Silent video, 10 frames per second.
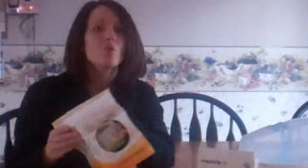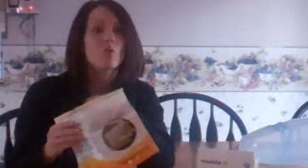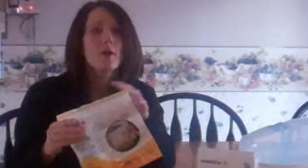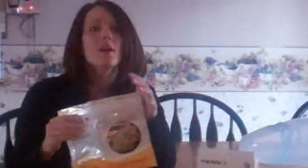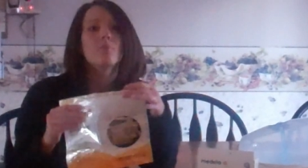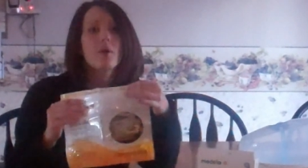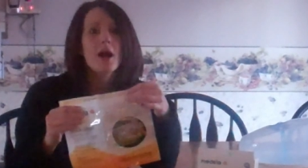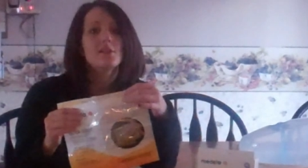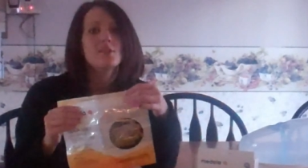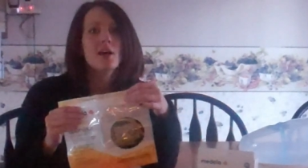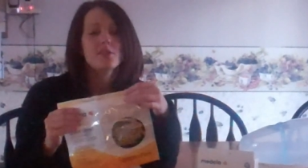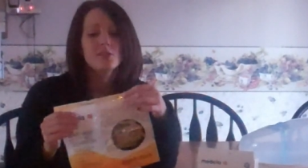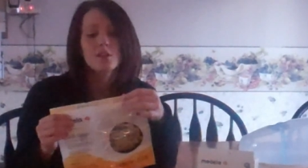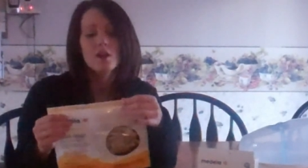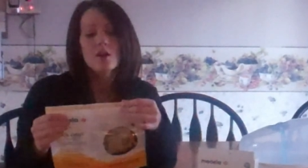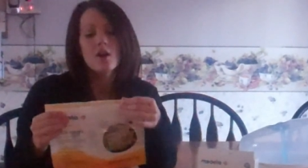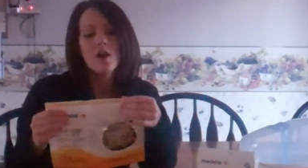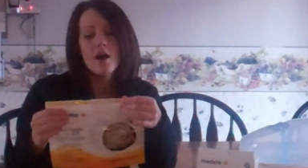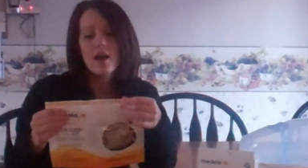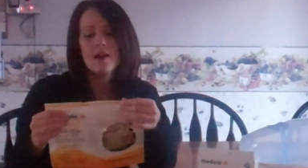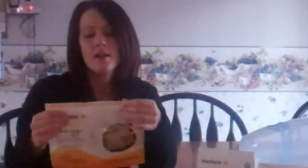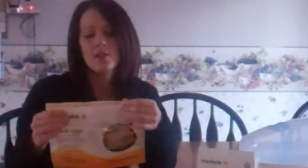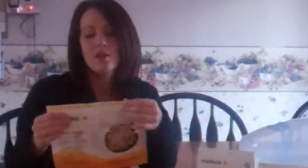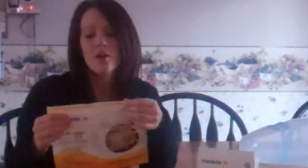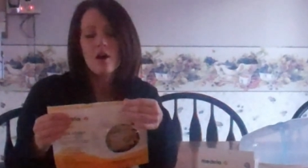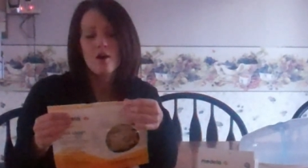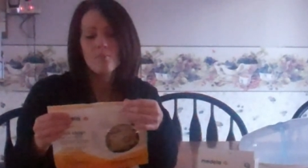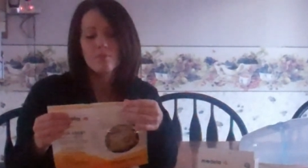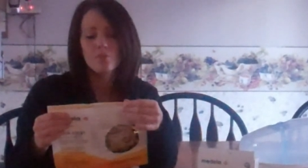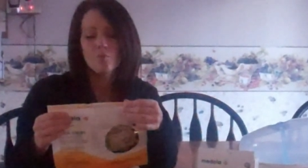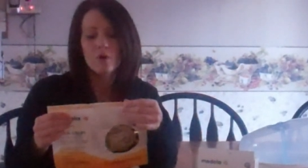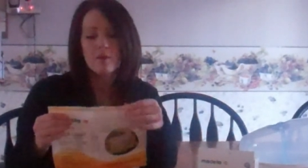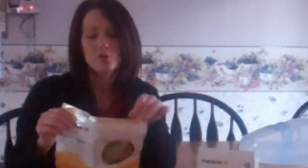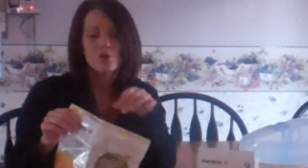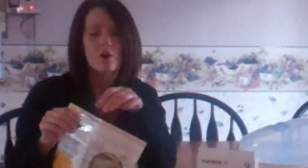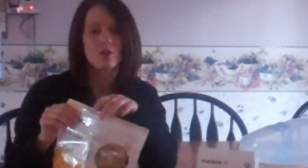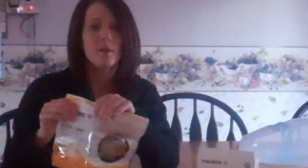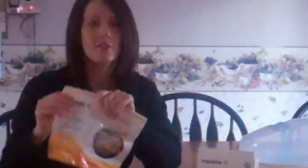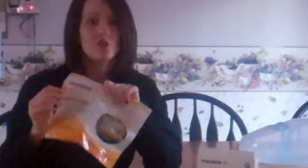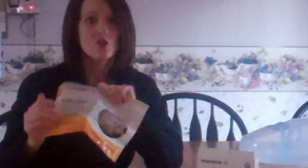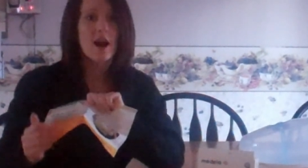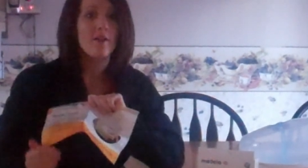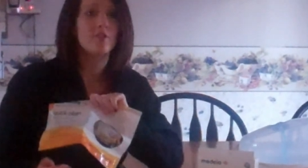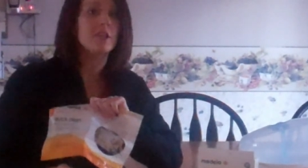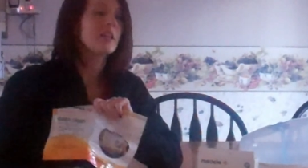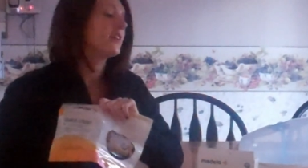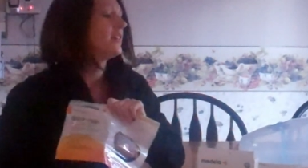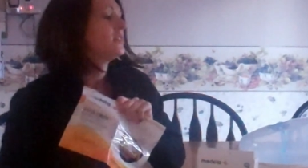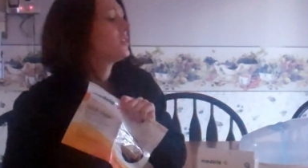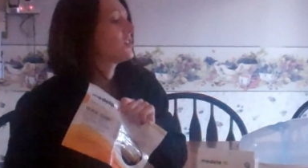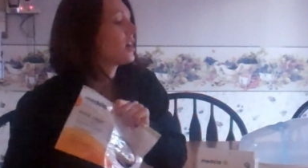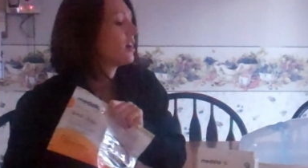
quick process. And what I was talking about, the traveling, is